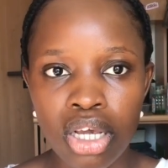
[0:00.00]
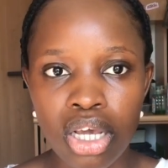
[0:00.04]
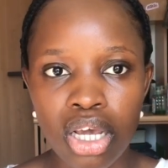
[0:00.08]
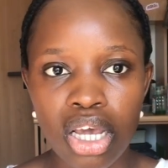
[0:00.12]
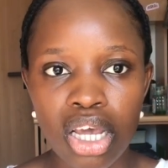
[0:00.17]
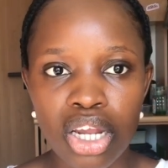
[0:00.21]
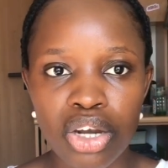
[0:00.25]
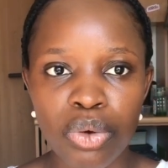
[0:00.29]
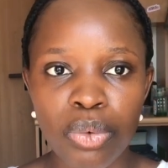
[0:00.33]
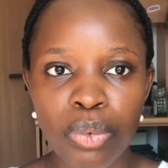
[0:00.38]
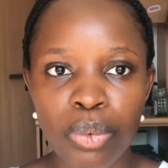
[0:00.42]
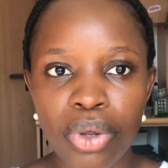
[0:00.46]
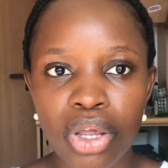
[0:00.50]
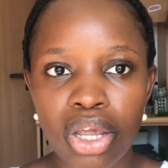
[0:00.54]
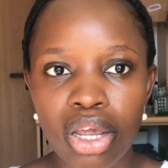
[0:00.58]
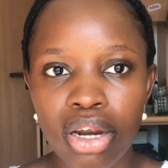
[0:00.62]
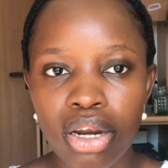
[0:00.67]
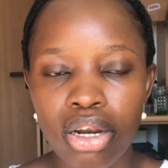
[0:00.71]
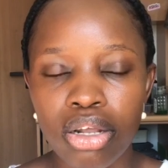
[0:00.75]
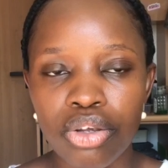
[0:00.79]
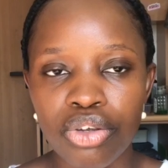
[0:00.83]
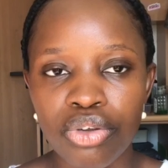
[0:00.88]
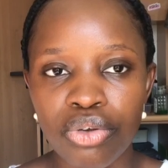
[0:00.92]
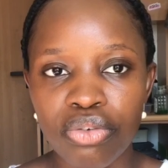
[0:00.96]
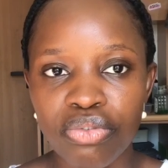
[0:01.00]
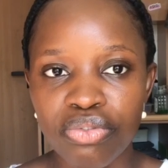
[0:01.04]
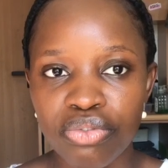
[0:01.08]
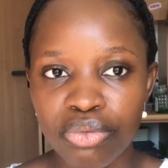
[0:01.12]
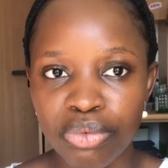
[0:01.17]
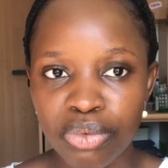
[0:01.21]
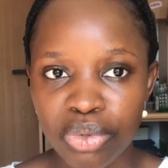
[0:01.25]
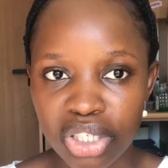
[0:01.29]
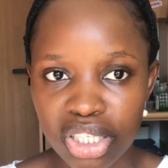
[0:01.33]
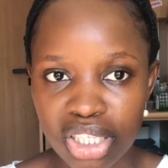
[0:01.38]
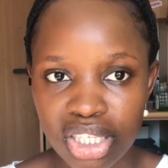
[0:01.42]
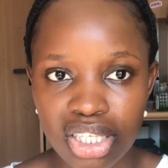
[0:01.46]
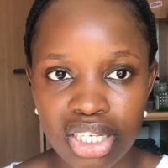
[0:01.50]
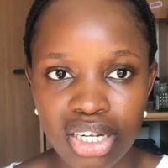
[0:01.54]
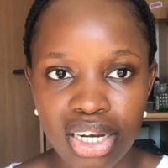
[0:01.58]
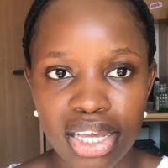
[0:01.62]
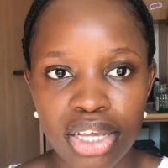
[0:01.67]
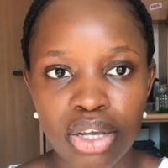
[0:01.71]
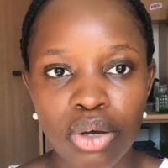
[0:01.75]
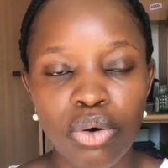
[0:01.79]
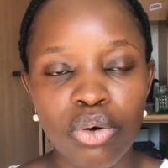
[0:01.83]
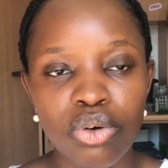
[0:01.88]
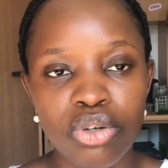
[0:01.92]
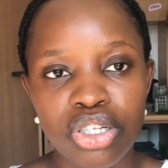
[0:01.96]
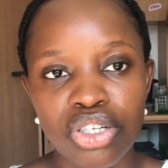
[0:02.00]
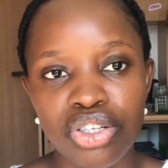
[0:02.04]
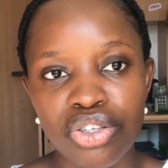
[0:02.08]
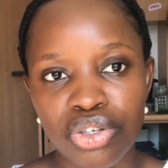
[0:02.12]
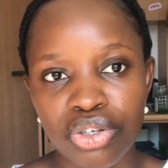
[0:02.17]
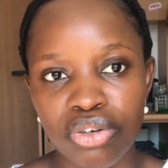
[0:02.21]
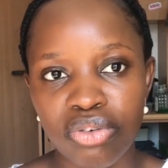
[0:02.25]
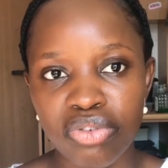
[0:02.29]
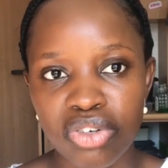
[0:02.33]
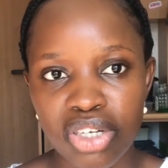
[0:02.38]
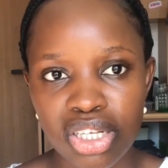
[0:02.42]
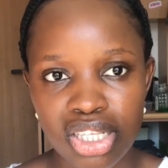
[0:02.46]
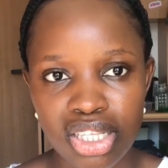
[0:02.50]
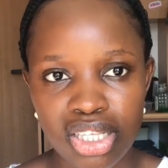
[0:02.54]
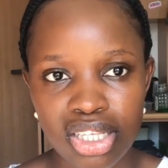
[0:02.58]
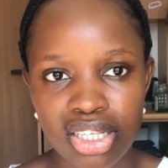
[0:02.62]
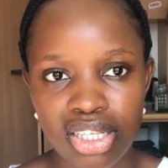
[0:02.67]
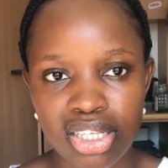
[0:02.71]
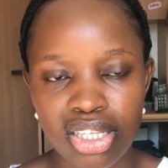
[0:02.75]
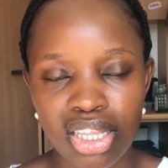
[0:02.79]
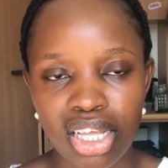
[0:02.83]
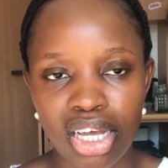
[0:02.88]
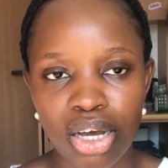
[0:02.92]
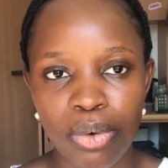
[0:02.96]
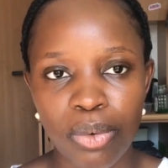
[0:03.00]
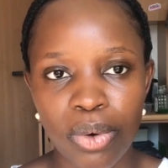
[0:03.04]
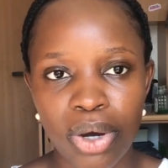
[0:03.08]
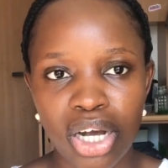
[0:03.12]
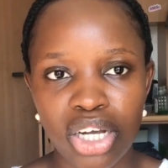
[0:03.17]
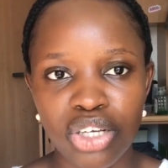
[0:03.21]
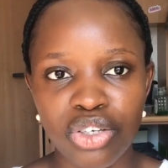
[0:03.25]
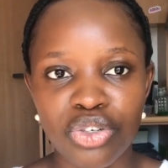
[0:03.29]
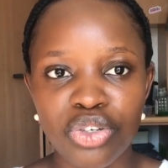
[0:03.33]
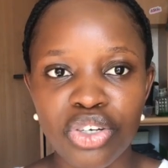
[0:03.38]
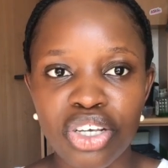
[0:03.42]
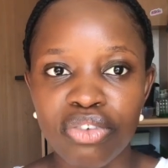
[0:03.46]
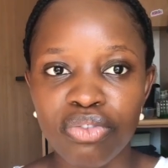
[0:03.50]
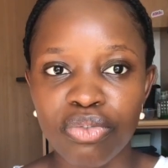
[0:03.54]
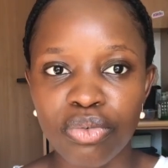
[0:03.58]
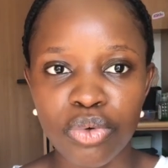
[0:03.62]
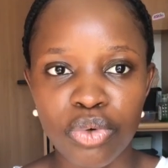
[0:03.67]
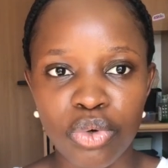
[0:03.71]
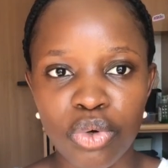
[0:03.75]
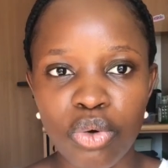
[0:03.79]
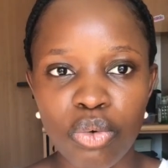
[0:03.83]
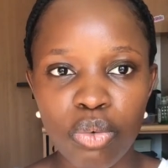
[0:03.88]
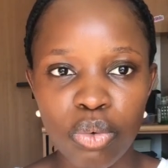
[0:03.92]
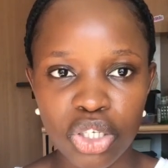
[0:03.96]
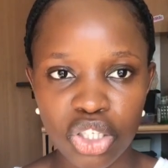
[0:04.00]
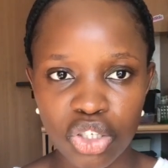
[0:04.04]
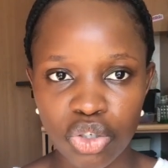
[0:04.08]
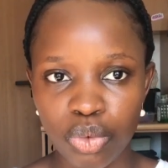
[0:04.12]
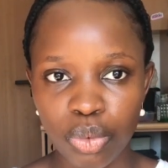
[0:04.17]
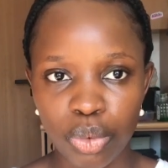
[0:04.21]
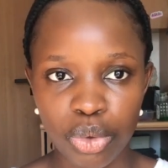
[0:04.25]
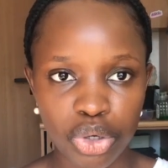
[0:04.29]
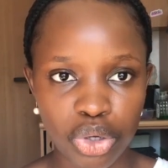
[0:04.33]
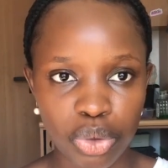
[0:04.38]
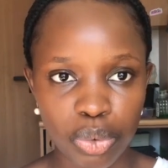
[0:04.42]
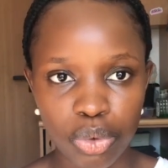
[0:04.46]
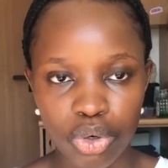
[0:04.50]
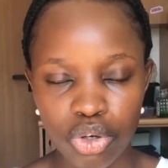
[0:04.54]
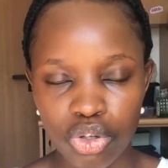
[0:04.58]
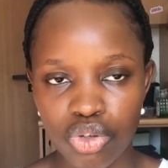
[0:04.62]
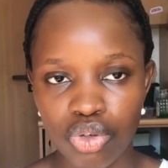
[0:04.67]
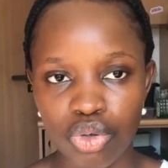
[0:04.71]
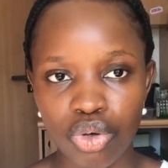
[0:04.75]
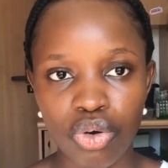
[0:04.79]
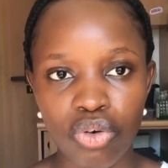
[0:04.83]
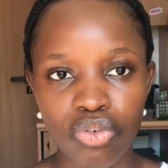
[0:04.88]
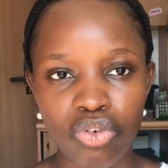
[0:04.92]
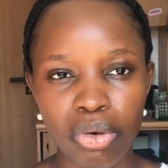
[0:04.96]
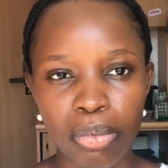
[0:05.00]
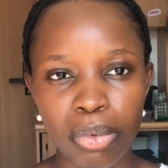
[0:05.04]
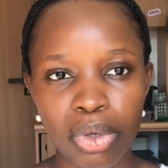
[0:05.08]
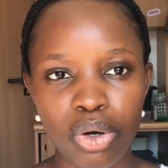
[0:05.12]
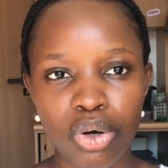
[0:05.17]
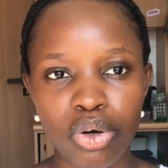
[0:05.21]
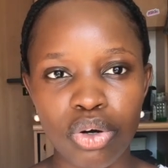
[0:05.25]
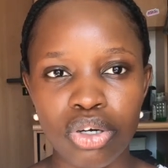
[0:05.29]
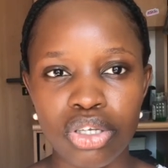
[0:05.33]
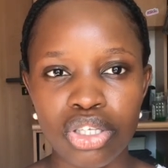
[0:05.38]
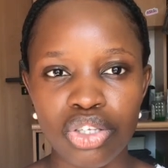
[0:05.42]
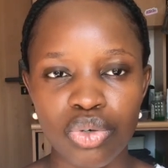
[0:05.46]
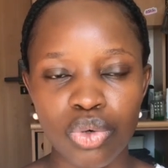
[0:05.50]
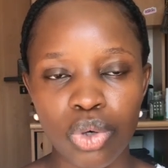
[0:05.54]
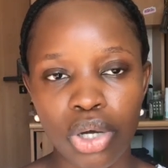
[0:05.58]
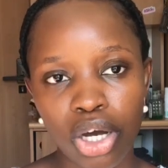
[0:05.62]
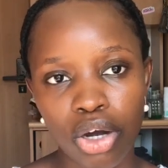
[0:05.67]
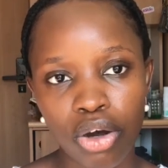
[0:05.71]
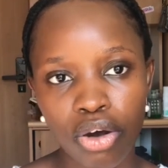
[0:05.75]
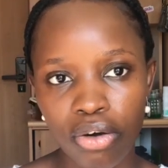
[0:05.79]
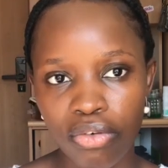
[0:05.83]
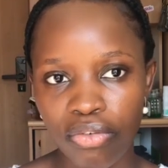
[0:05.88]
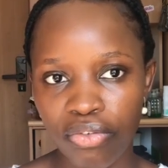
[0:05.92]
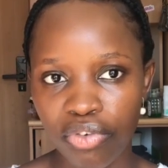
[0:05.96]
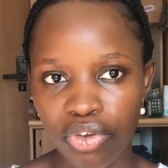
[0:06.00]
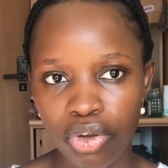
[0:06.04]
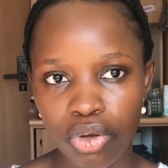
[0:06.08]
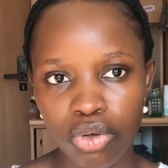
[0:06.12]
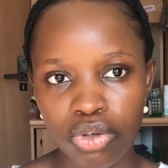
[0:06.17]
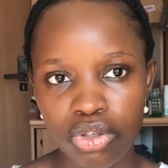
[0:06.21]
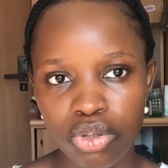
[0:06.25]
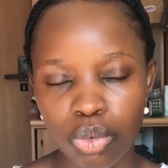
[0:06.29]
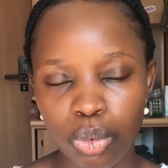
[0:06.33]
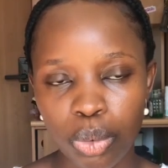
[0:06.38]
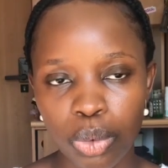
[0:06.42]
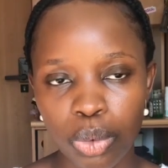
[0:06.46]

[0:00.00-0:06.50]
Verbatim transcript: anywhere you've written like all these universities down, and you don't even know which one you want to go for because you are confused